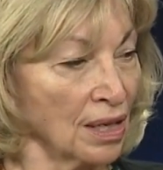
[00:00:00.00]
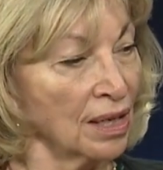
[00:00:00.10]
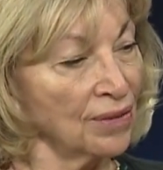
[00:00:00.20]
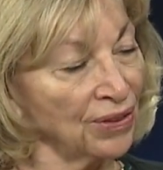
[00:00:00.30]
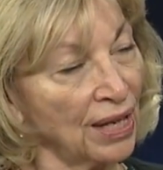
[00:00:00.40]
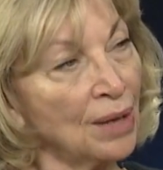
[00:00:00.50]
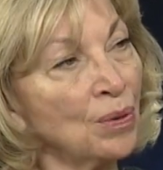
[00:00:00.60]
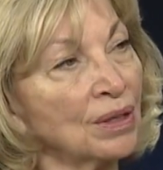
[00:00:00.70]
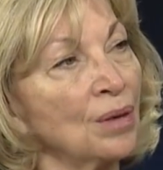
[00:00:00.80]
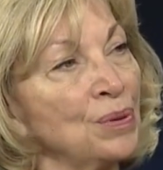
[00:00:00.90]
If a cable
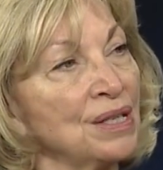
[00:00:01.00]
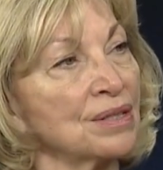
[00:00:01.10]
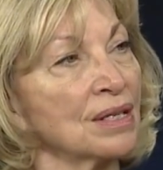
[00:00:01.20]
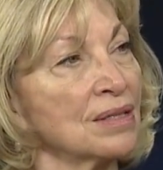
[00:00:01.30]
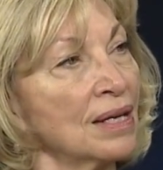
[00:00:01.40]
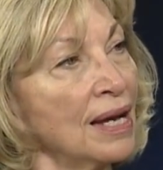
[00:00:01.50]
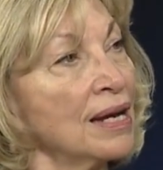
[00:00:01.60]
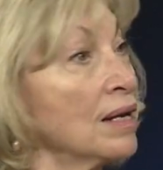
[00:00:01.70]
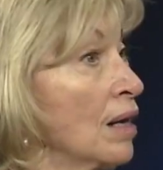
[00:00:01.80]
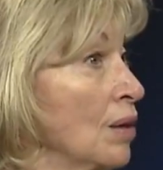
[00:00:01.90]
company says, hey, I